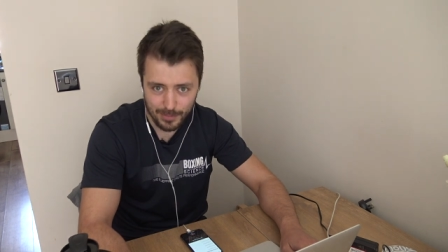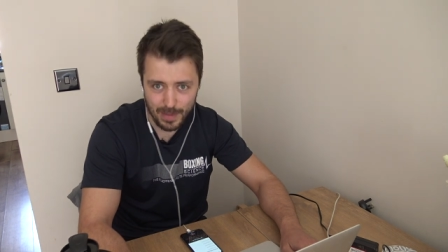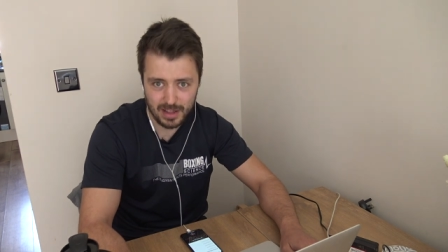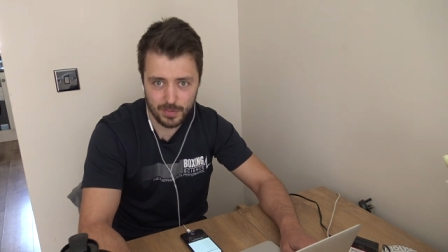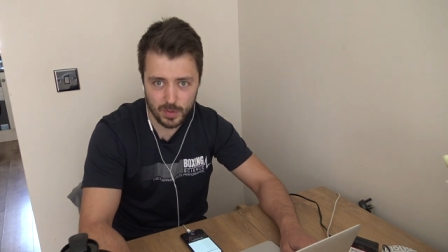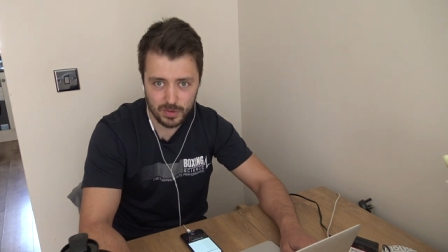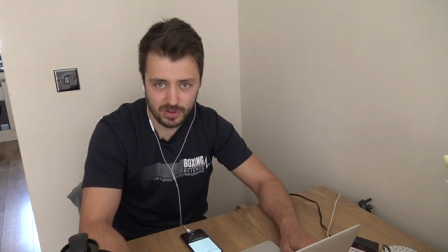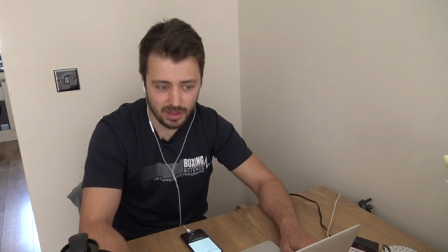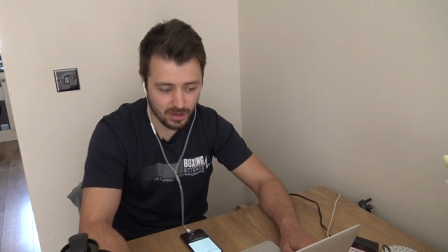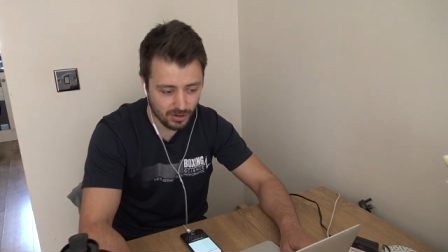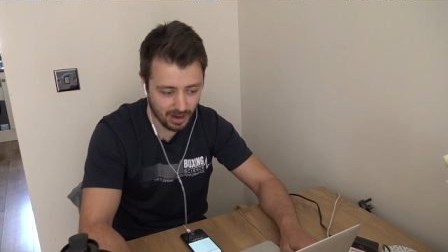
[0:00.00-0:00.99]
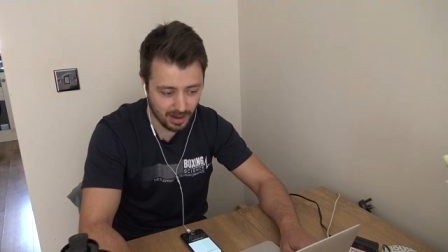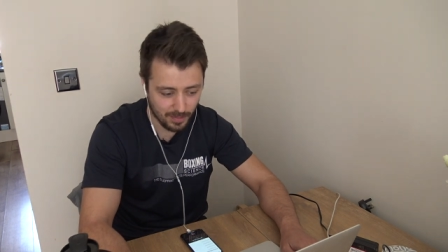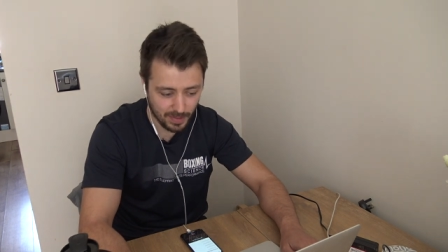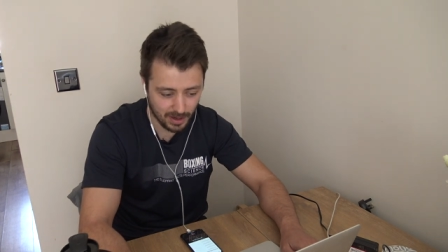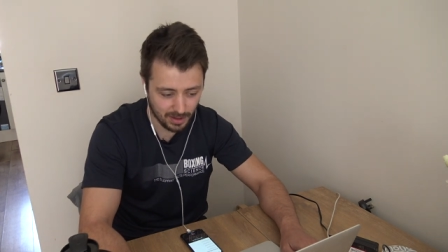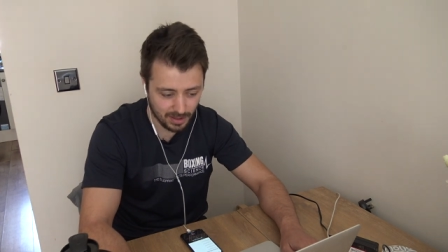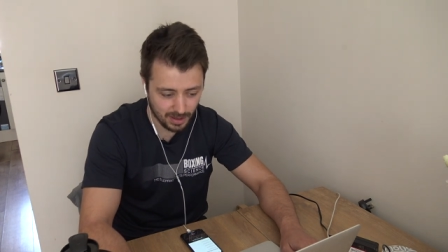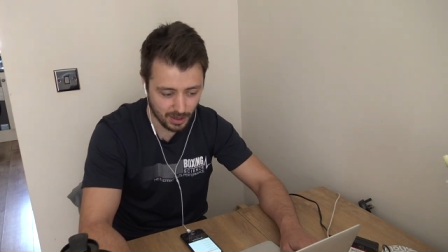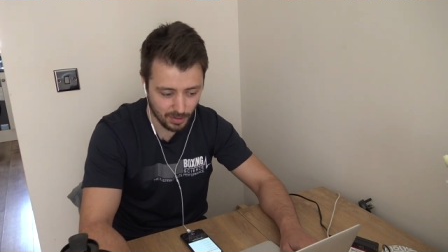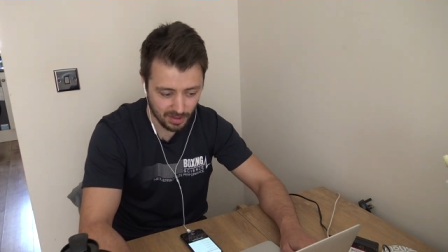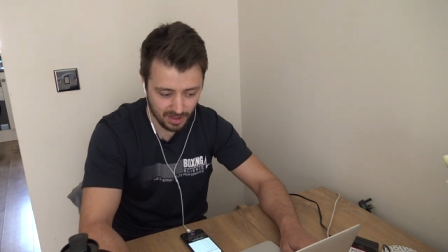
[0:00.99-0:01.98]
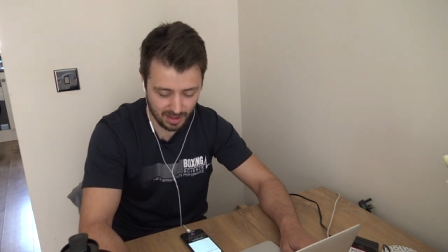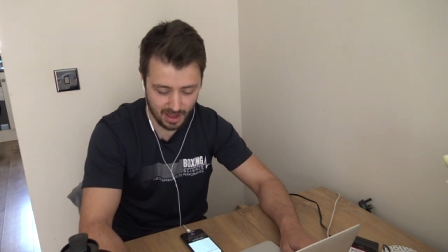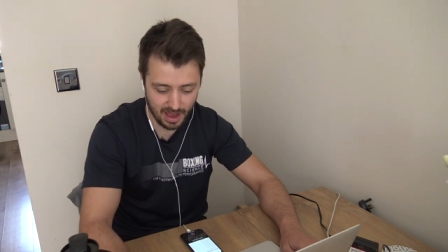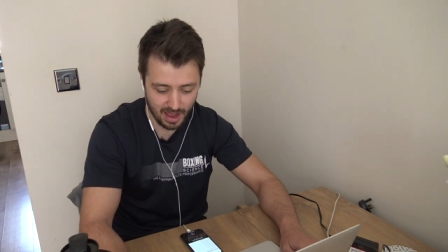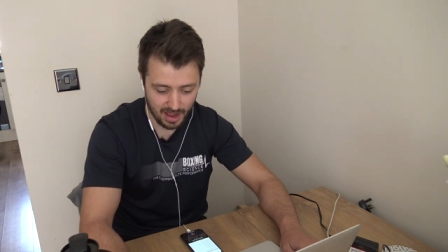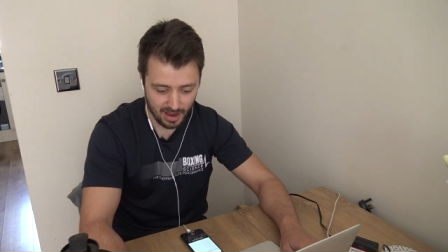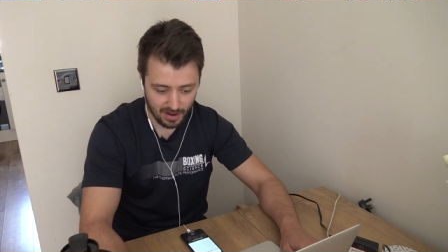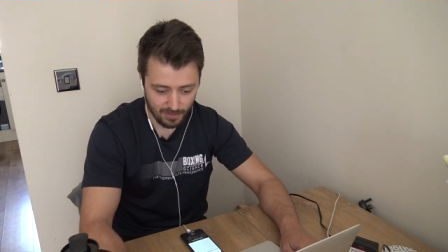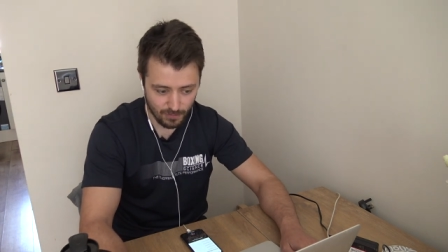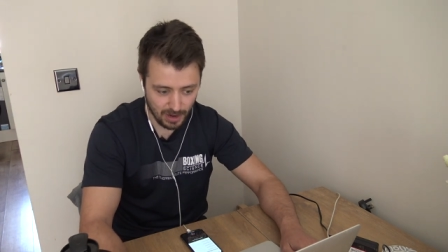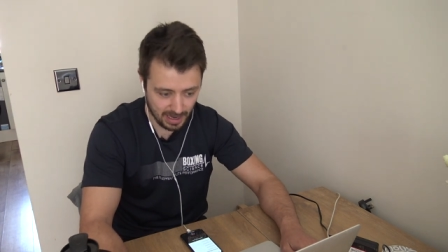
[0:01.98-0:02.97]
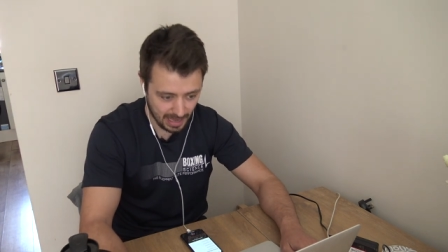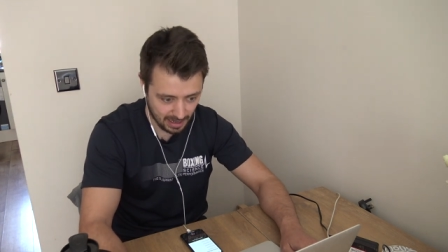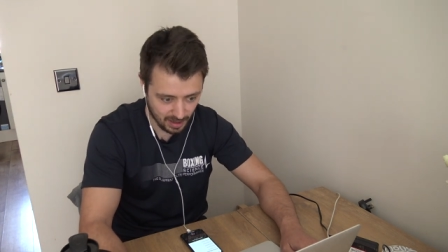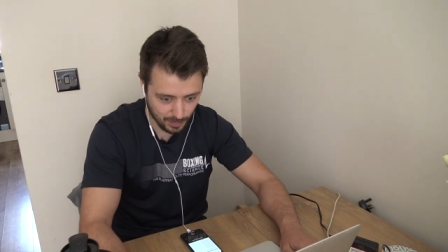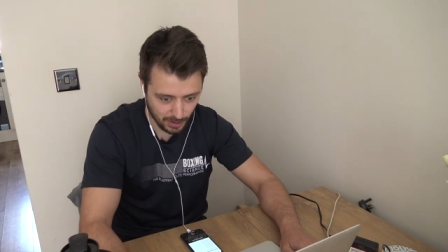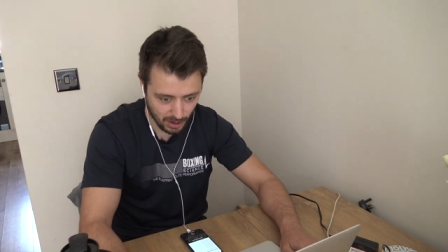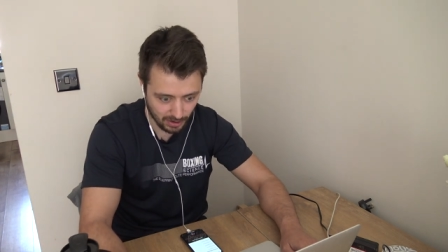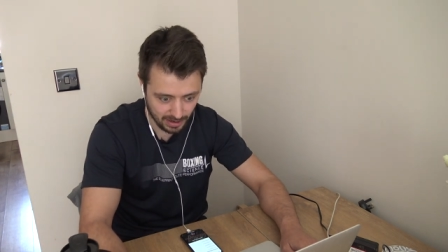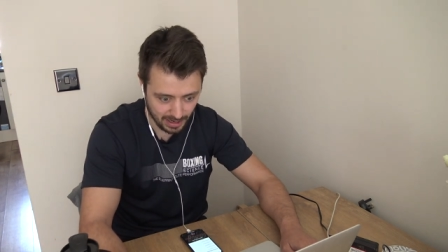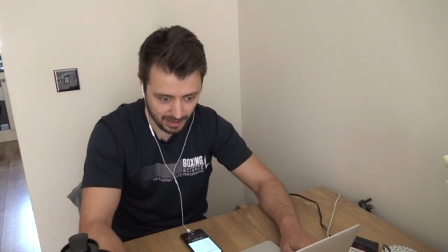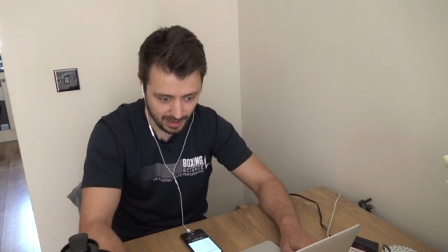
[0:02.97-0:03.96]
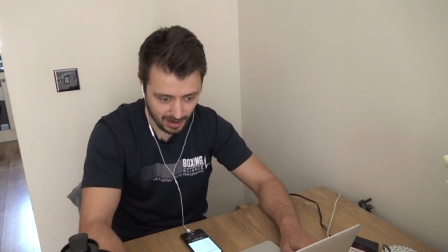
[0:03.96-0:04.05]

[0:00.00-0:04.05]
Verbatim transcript: maximum strength training because they're used to really exploding,